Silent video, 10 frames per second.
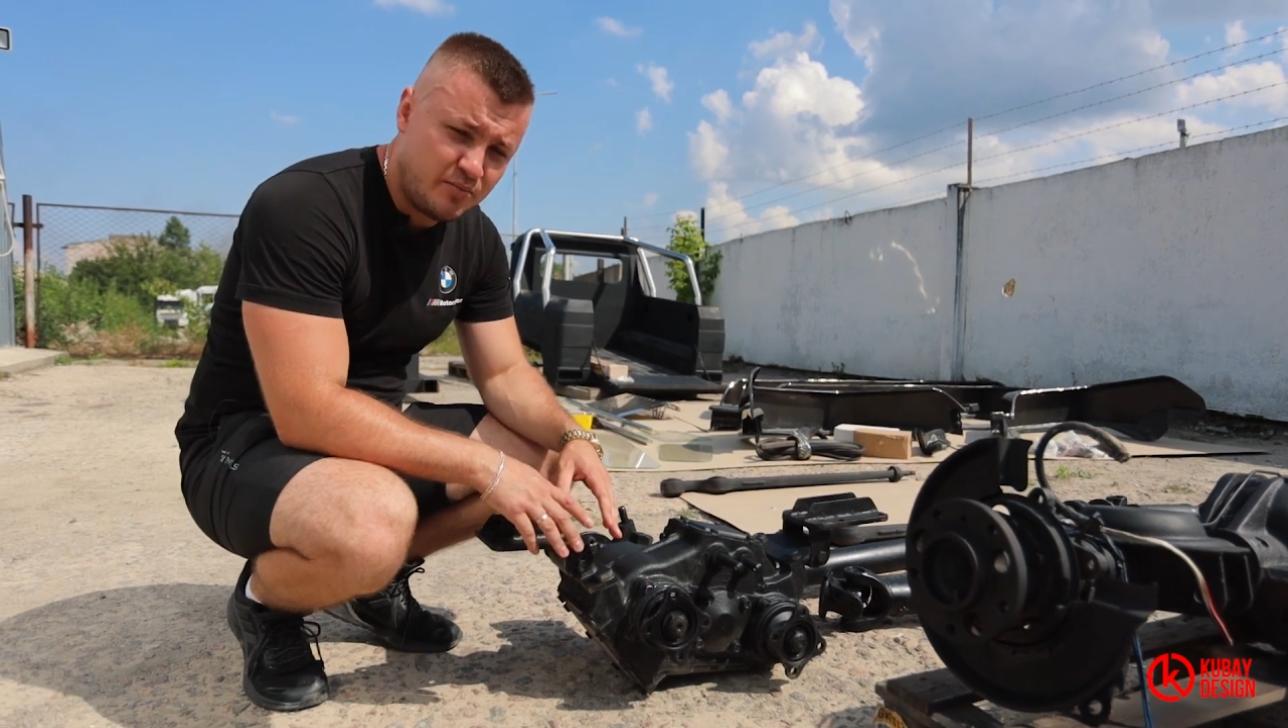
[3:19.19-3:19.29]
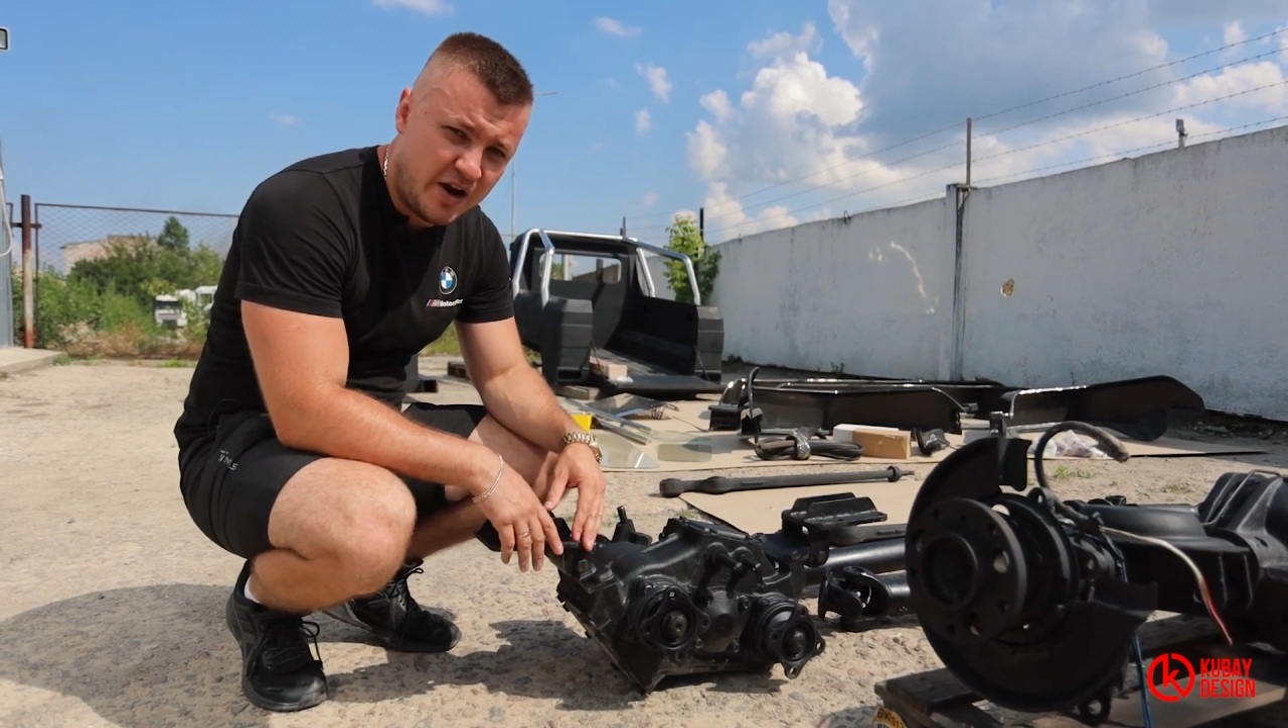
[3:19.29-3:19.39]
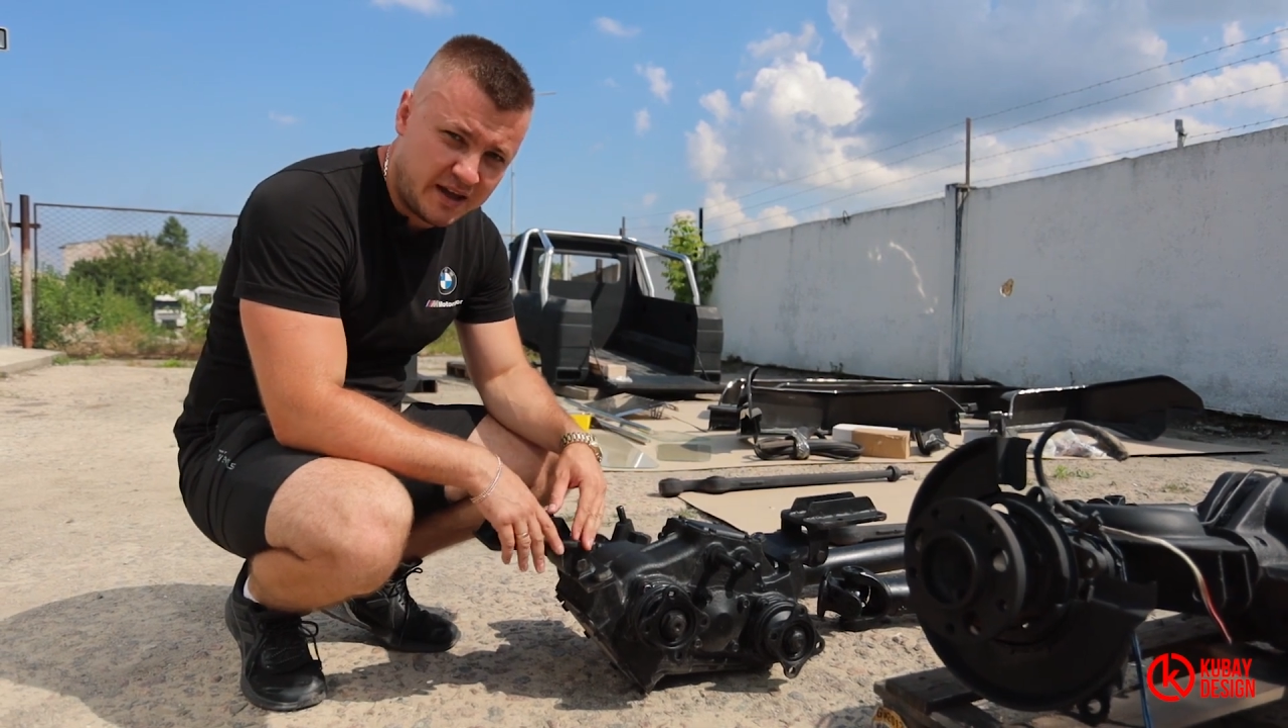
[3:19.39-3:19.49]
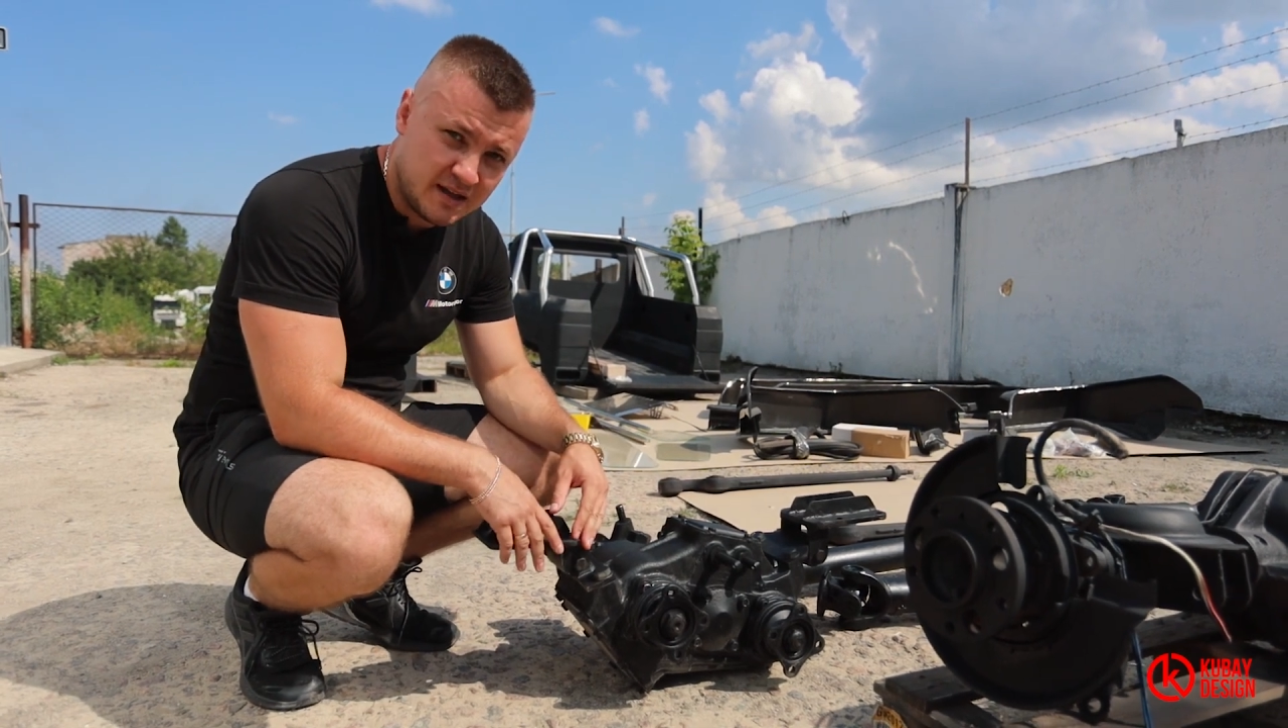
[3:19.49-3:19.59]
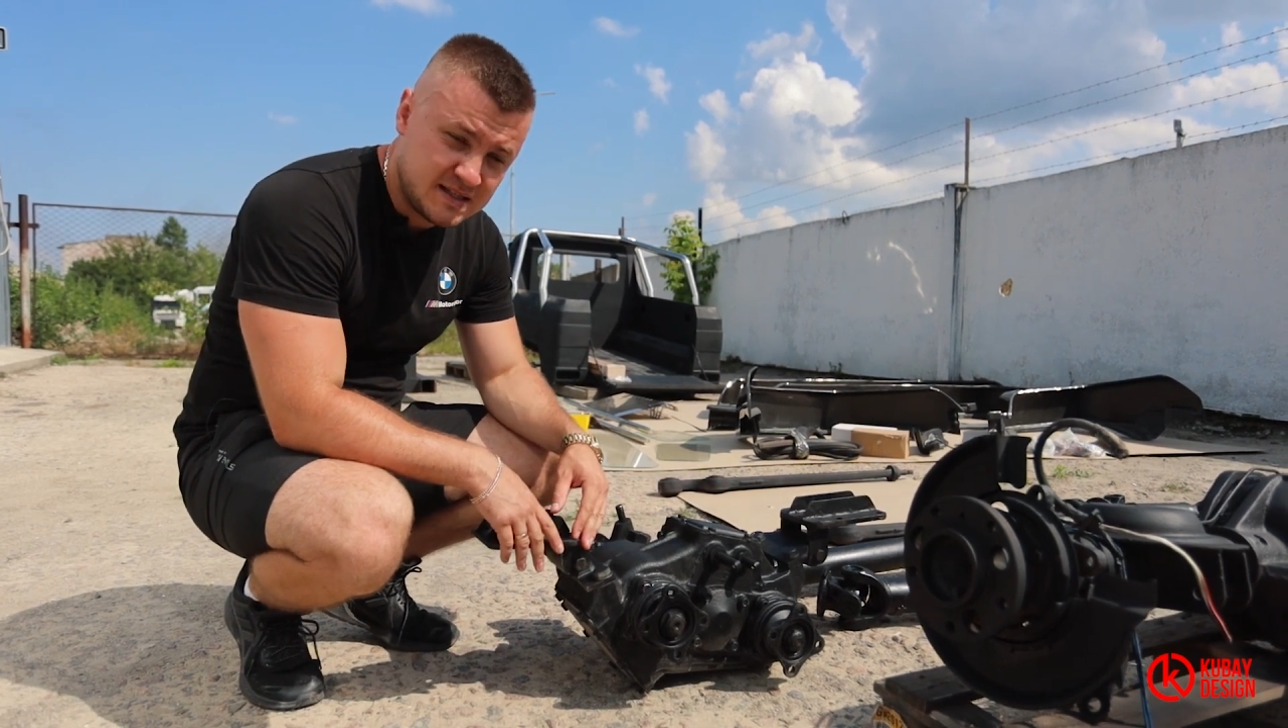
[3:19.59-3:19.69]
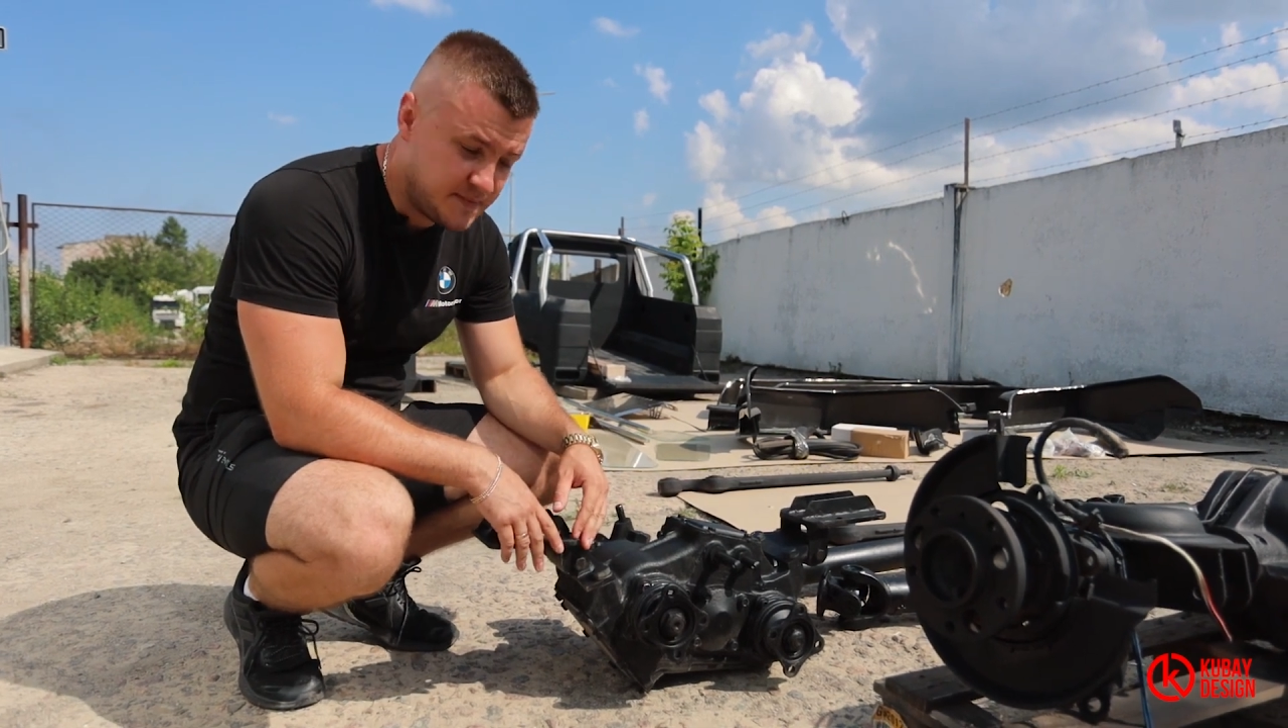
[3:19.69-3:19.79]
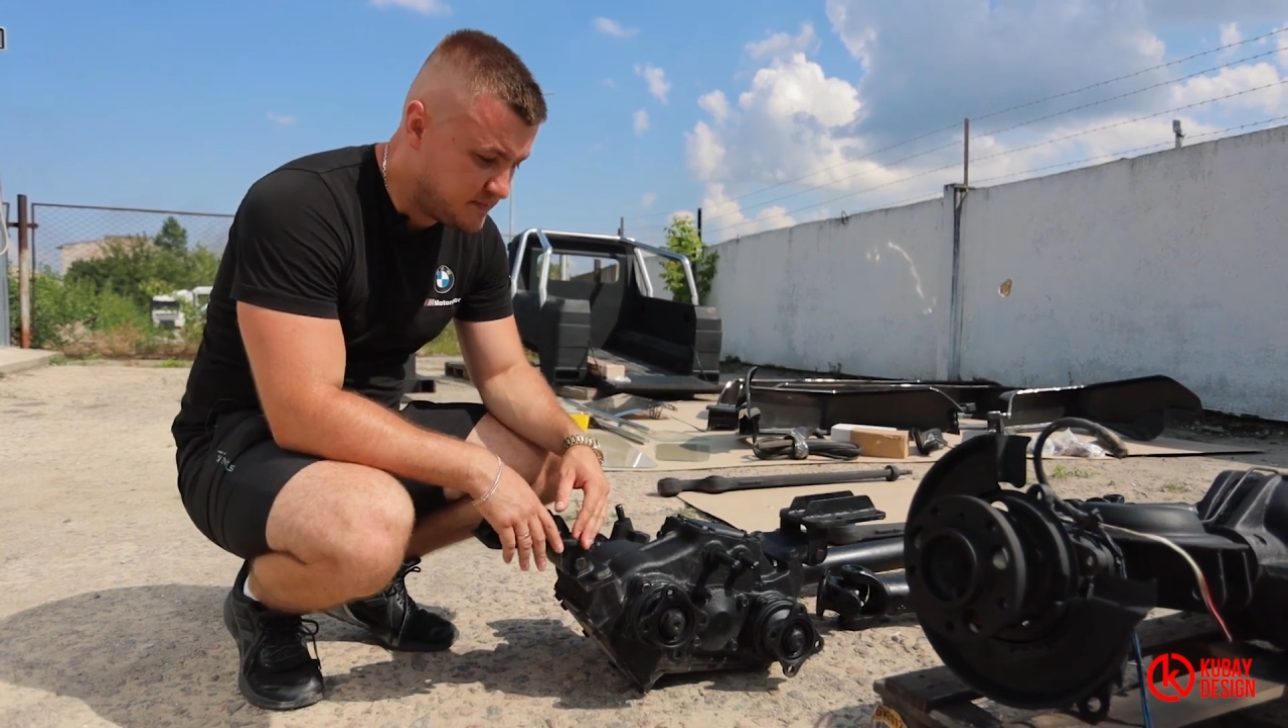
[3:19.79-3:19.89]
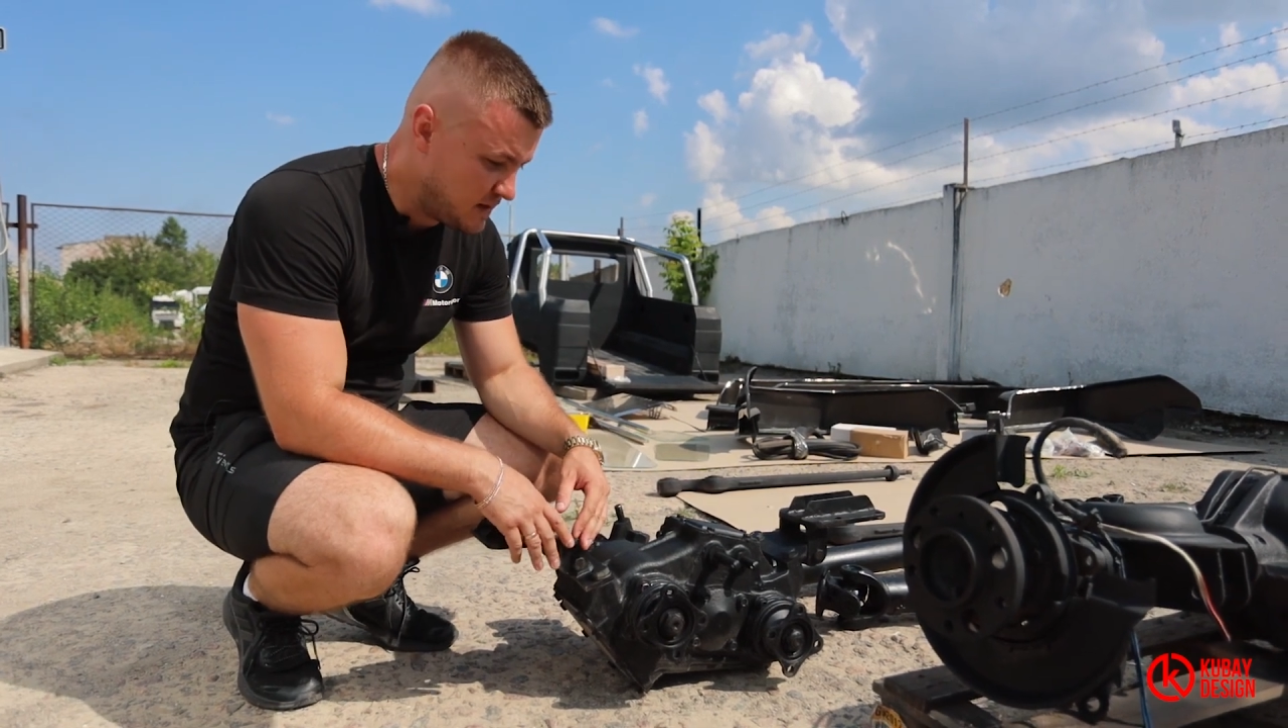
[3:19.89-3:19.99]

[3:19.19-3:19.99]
brackets.